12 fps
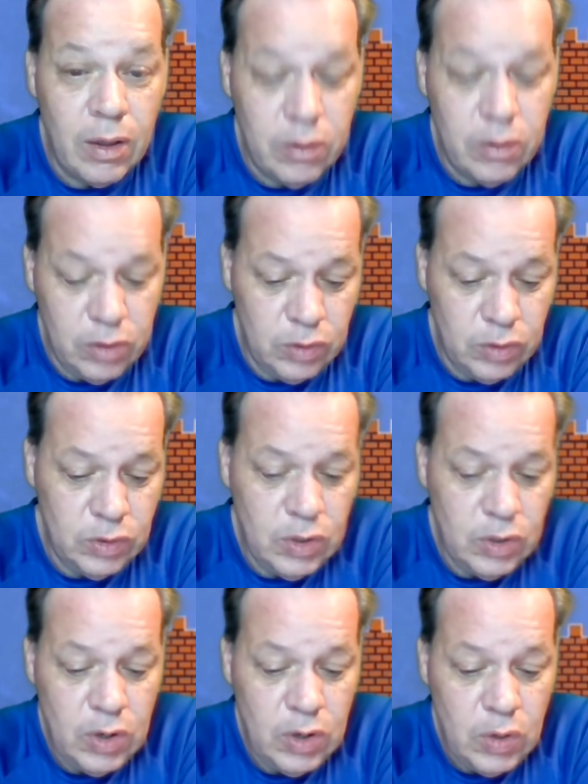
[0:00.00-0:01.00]
news,
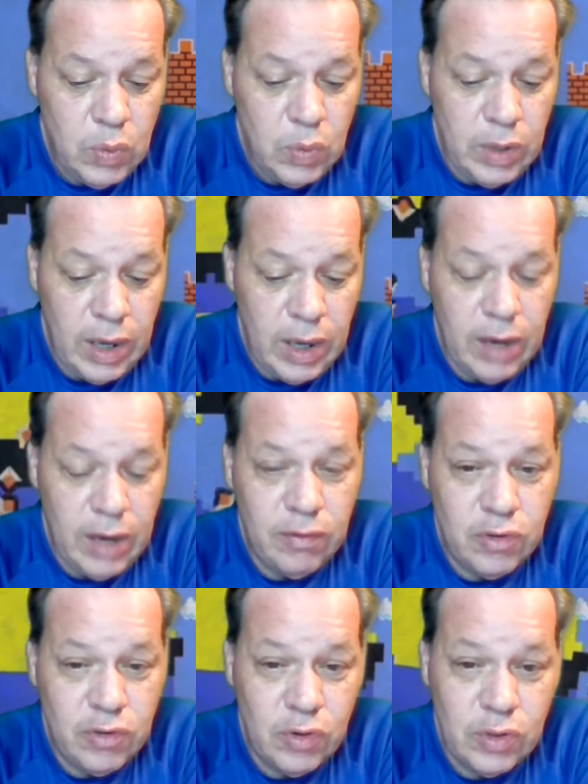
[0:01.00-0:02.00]
we have
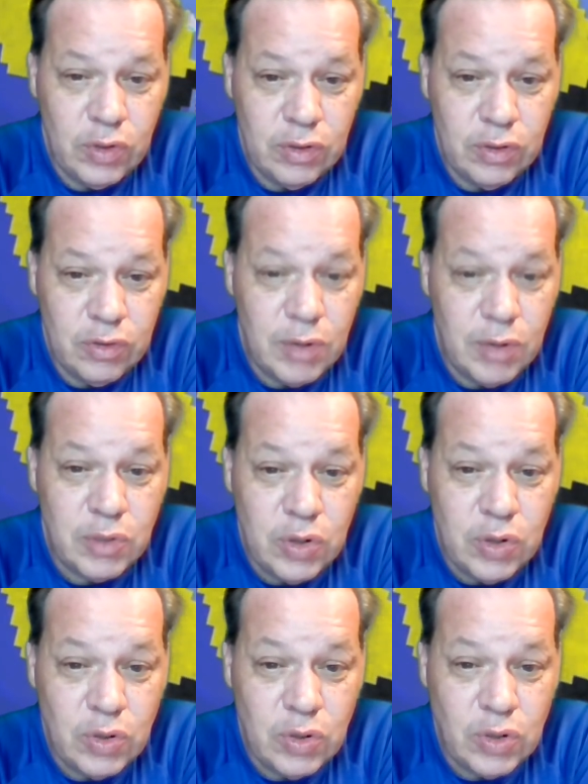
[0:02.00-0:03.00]
Trump's
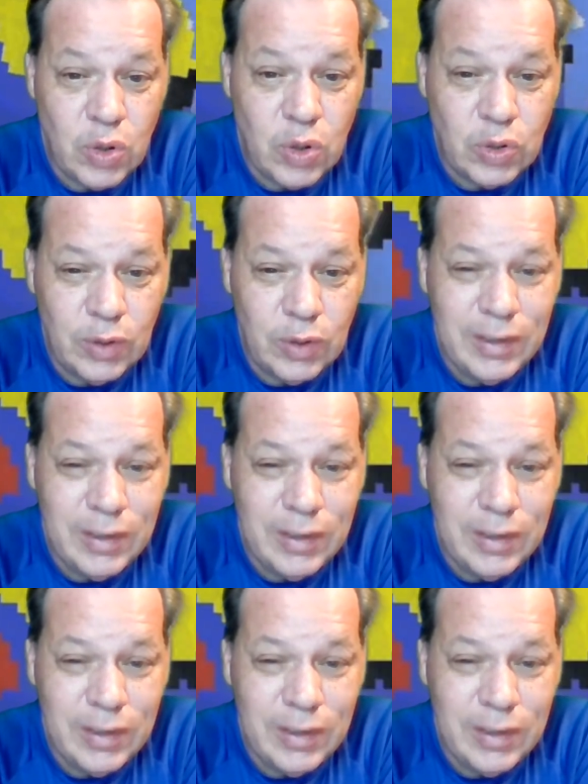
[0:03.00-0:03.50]
Truth Social